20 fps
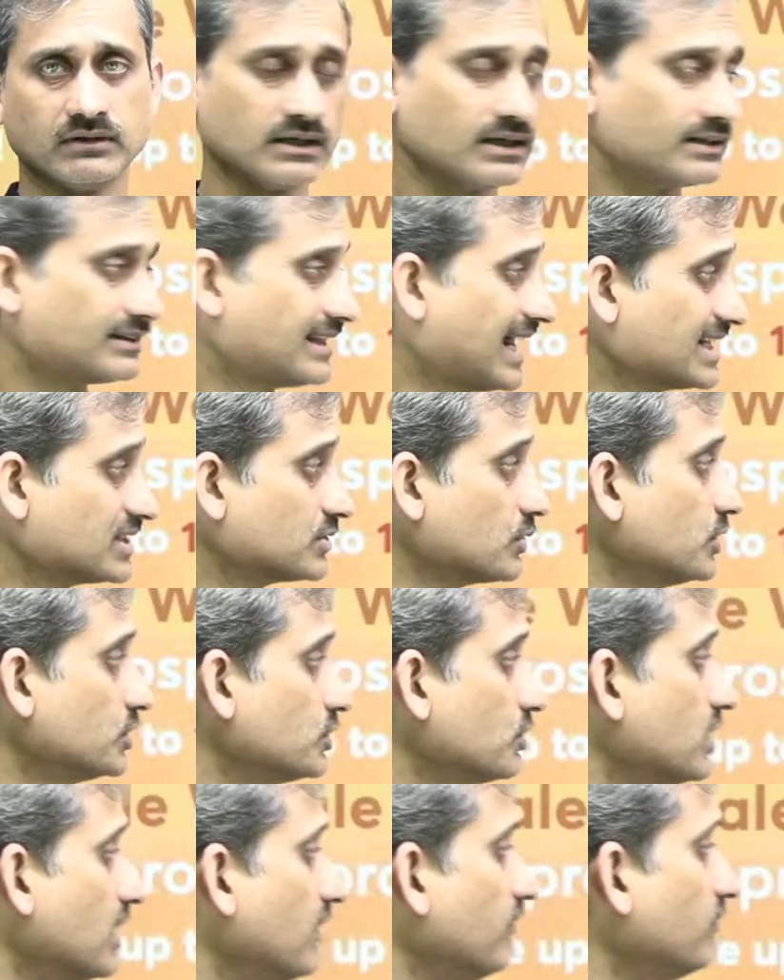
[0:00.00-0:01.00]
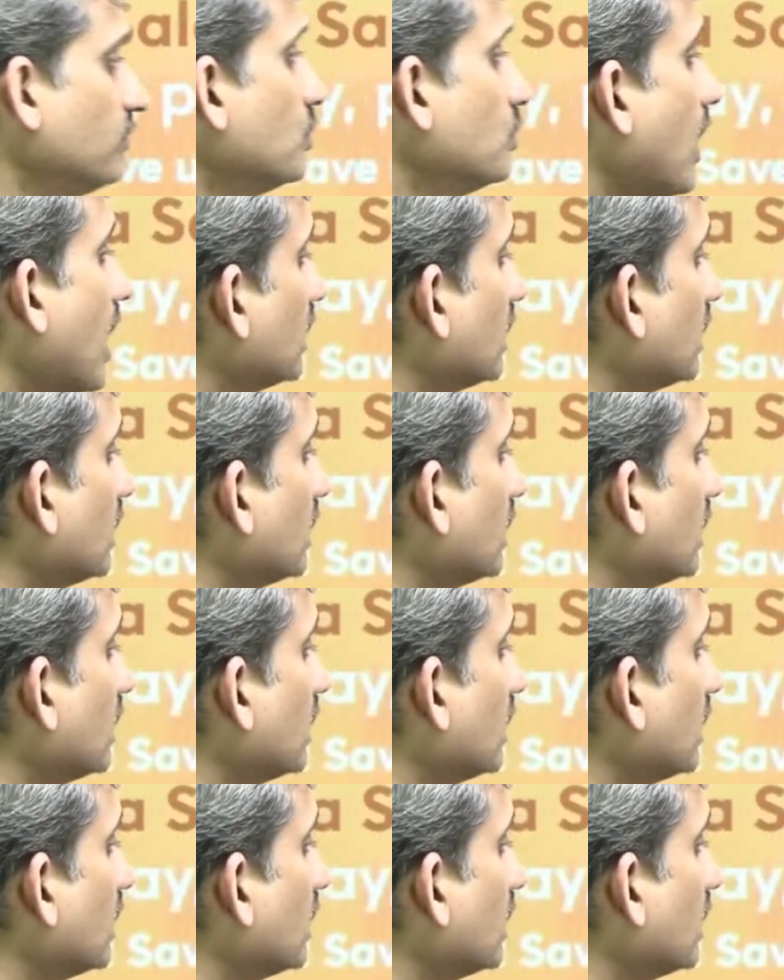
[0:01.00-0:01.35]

That's going to give you a